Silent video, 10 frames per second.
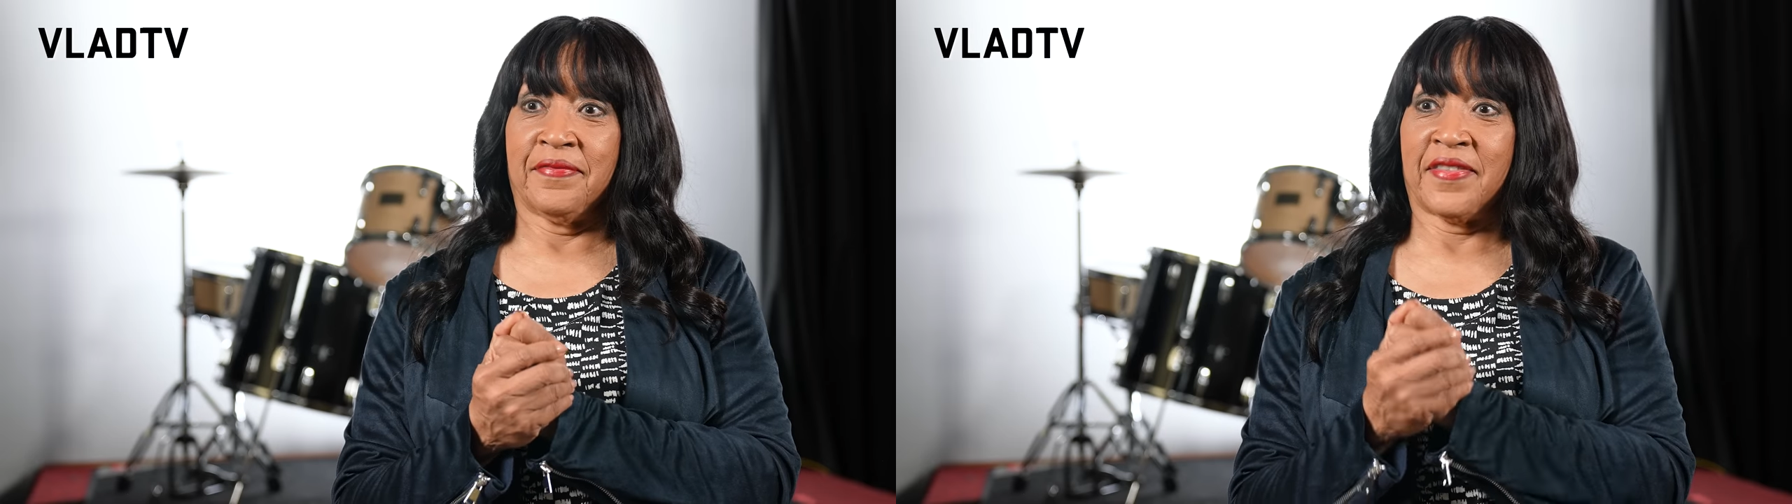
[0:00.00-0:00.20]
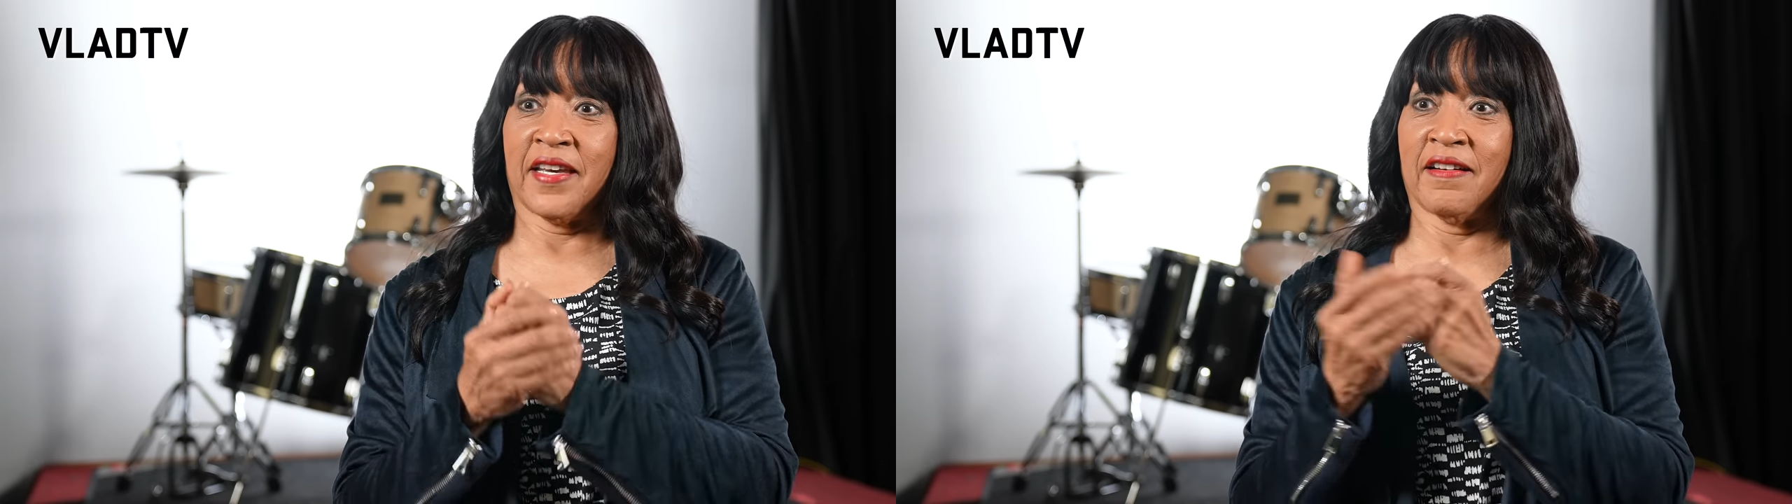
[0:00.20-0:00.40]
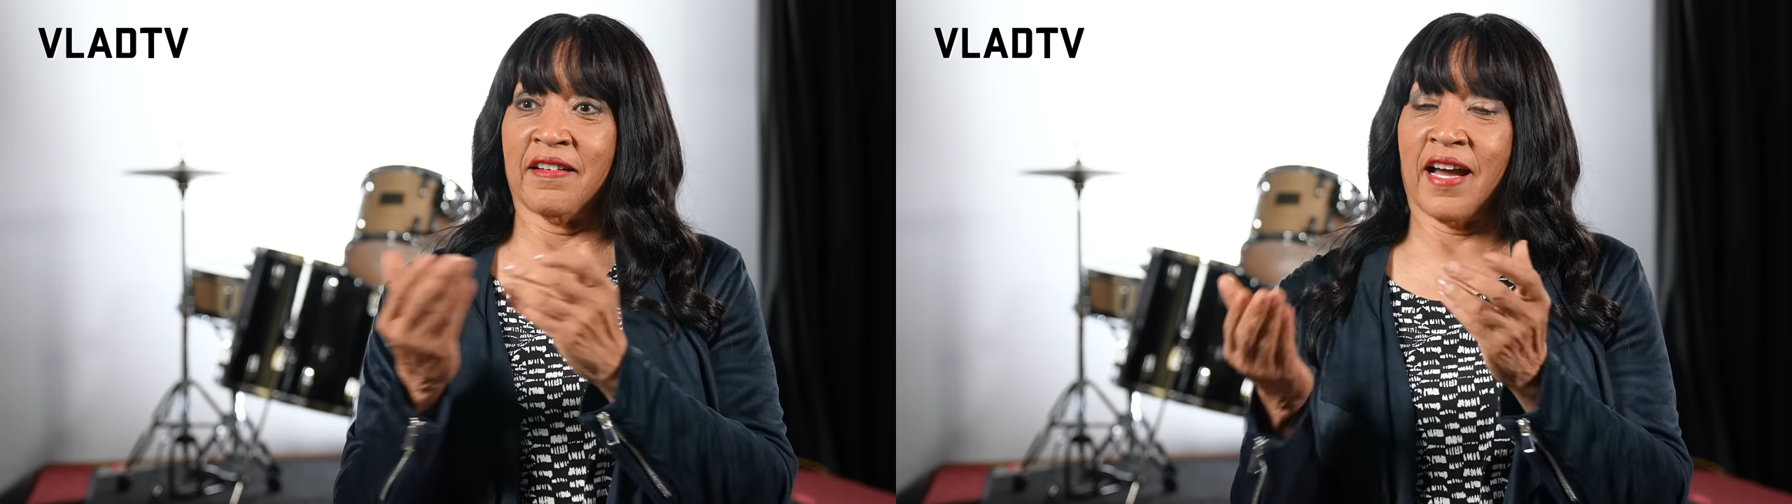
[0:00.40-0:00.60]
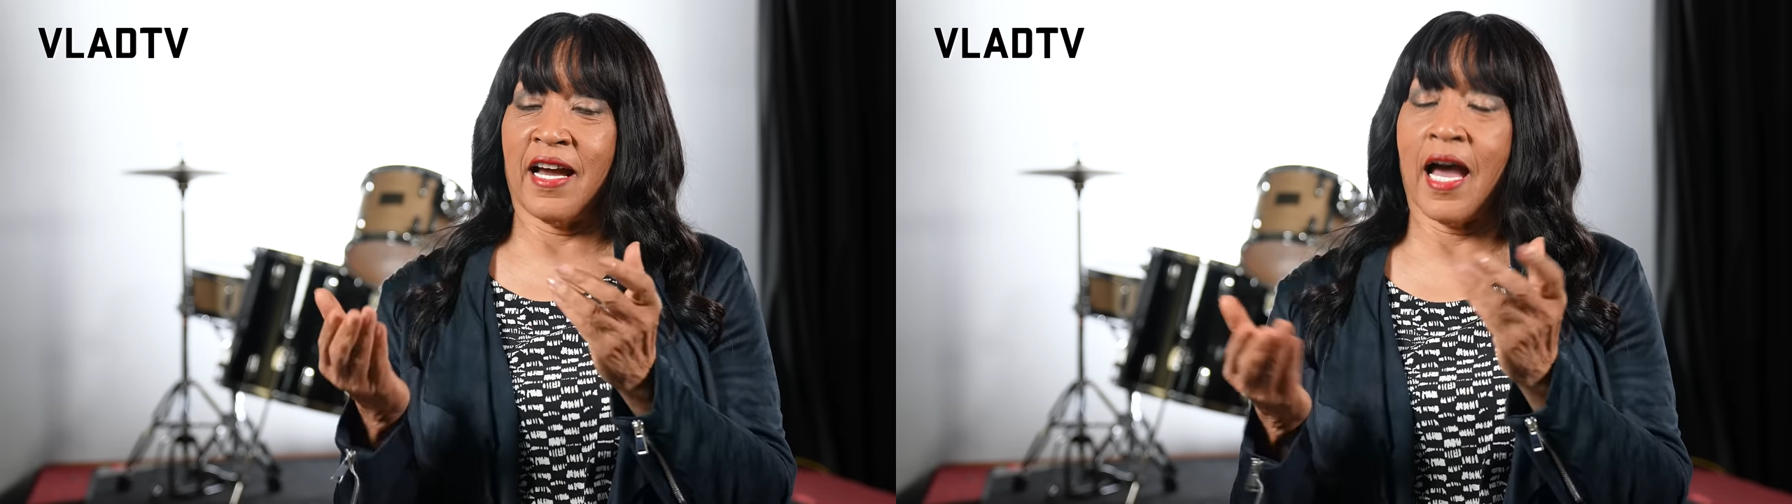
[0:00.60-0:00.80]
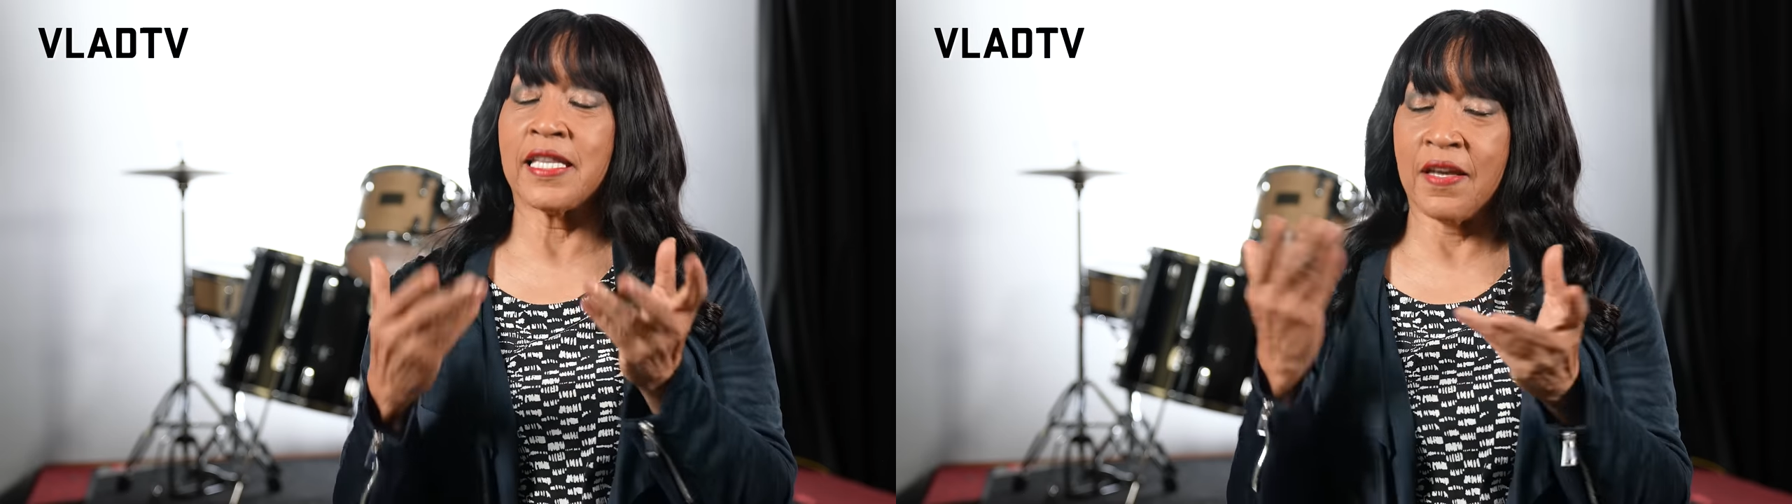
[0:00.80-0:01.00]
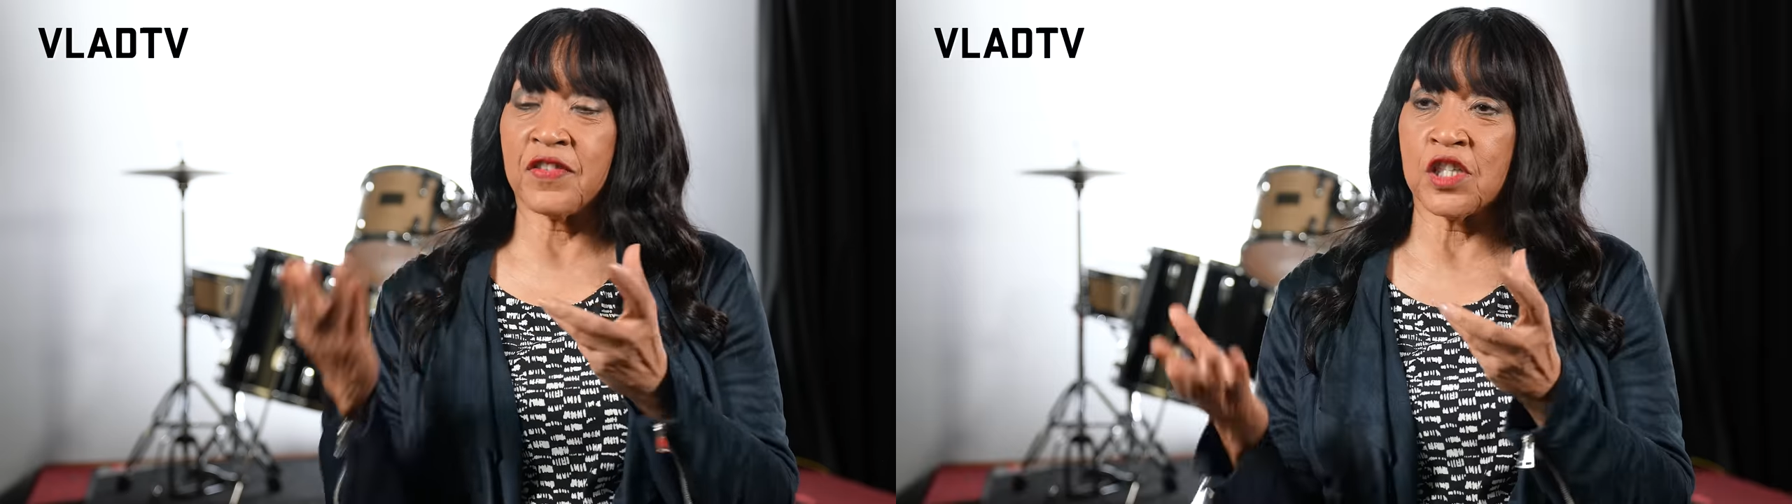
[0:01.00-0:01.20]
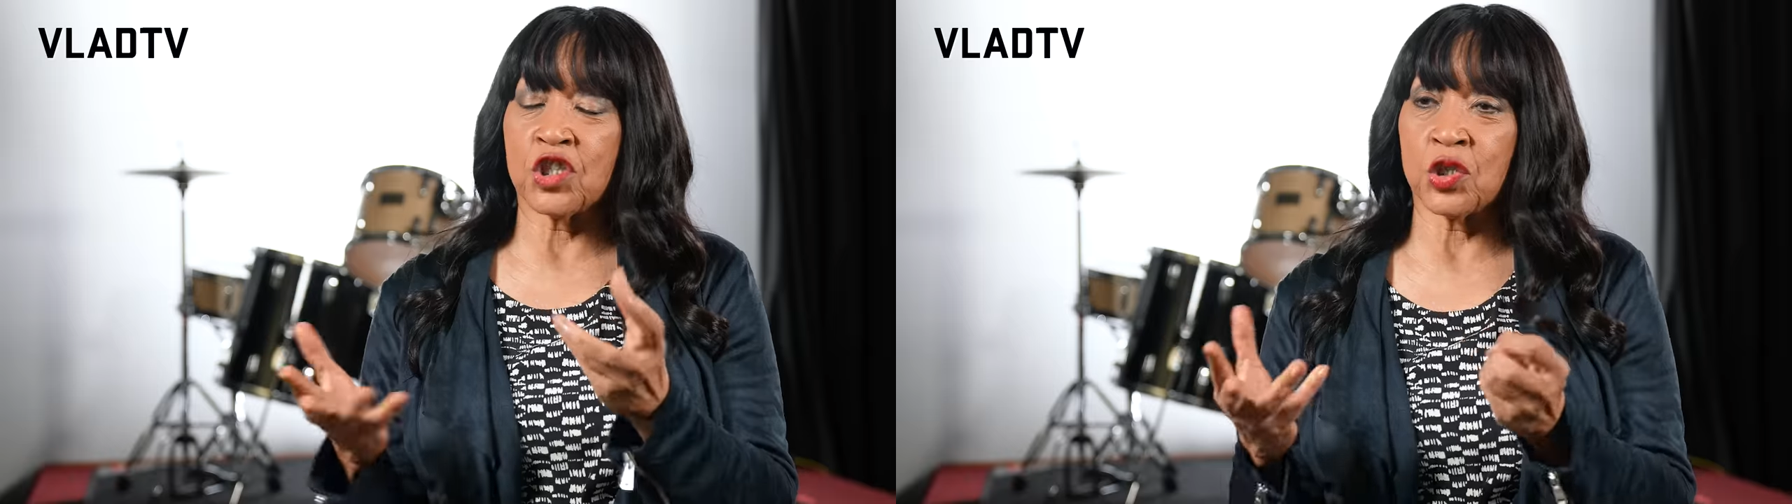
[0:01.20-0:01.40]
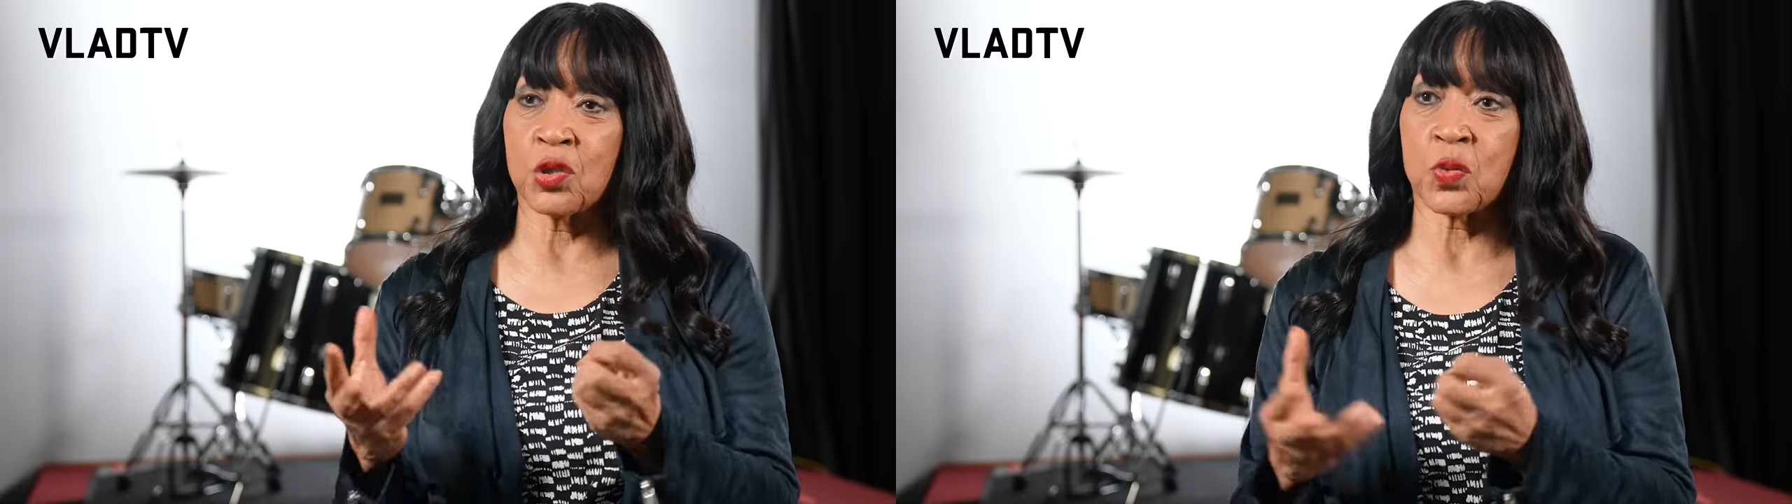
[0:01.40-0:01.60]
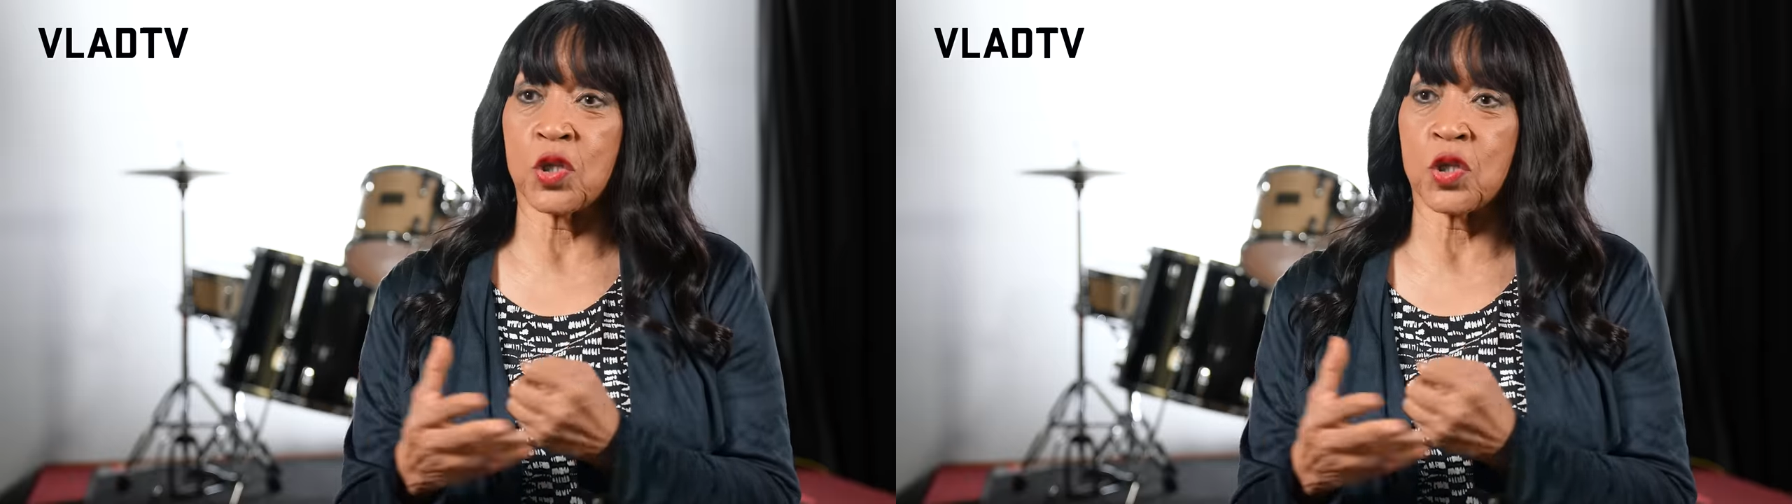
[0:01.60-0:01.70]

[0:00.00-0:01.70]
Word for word: there, I definitely choose